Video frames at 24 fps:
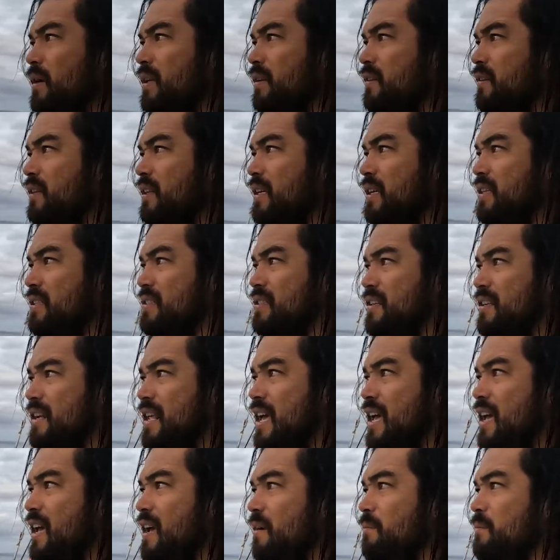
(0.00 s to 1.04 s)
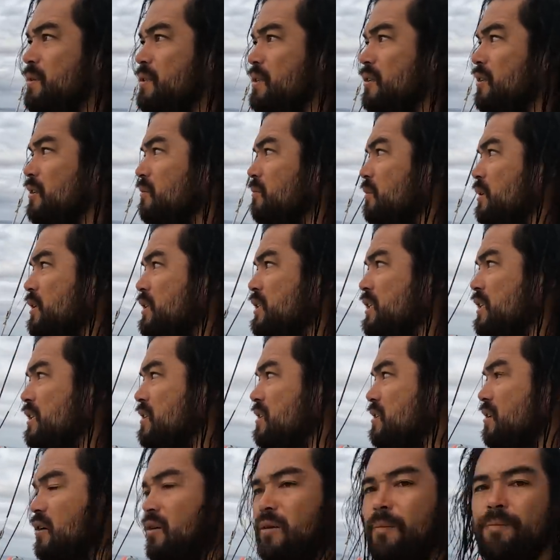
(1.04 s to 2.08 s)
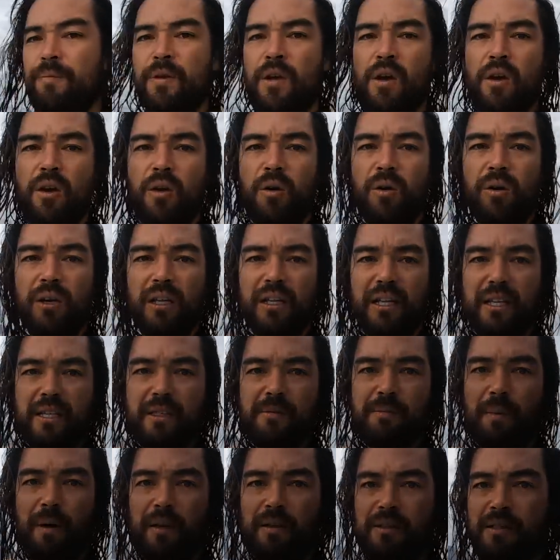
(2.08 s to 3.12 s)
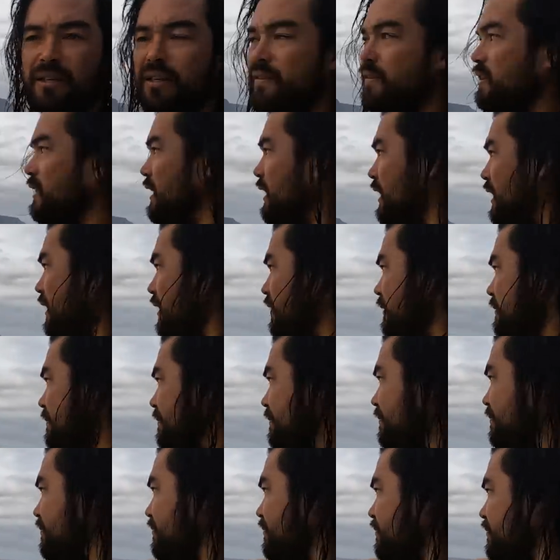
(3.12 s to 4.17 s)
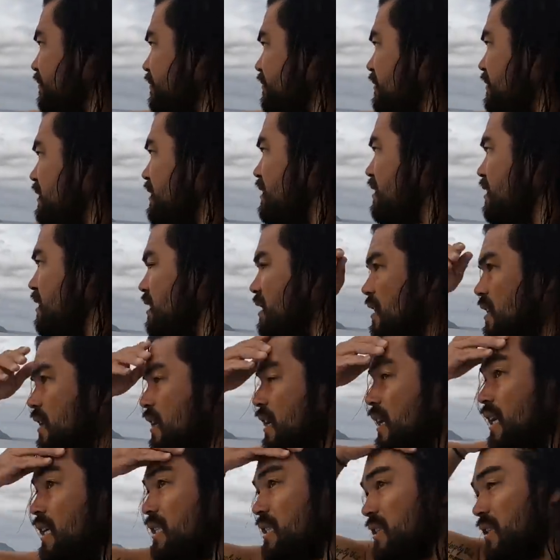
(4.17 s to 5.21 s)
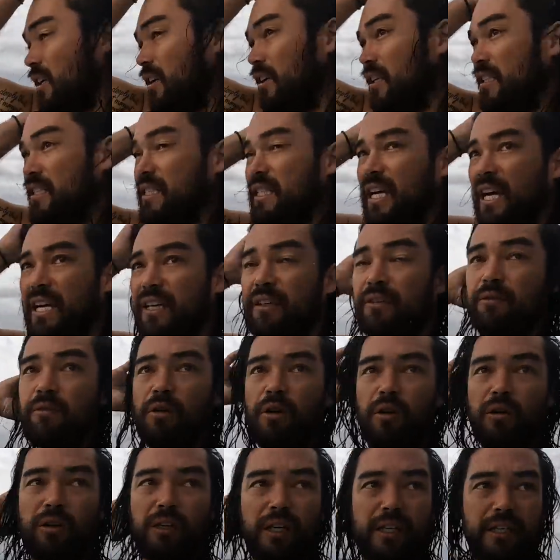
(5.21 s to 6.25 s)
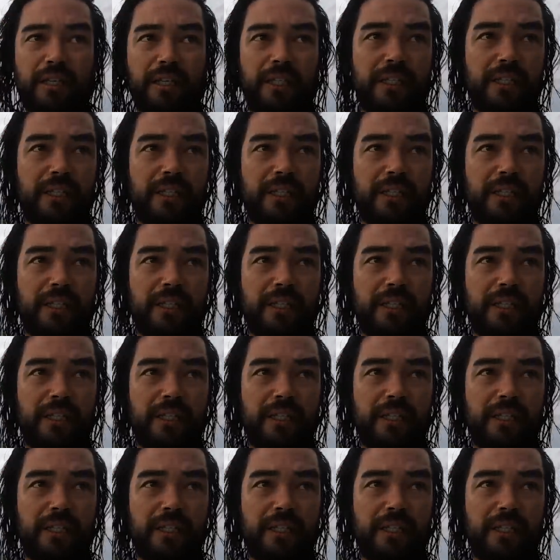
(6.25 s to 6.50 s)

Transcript: I think it's an absolute mission. So all of these boats over here slowly starting to roll in,